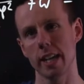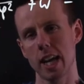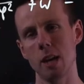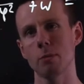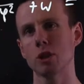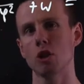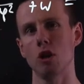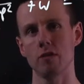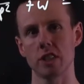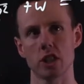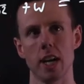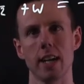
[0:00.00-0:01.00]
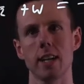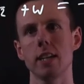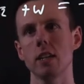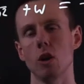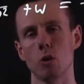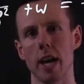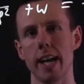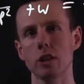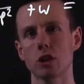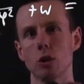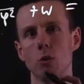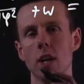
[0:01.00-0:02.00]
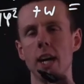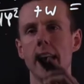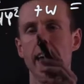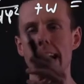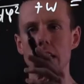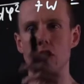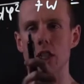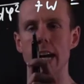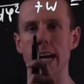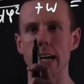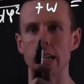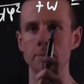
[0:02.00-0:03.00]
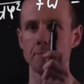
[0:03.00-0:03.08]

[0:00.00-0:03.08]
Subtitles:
can be solved exactly, okay, so it's a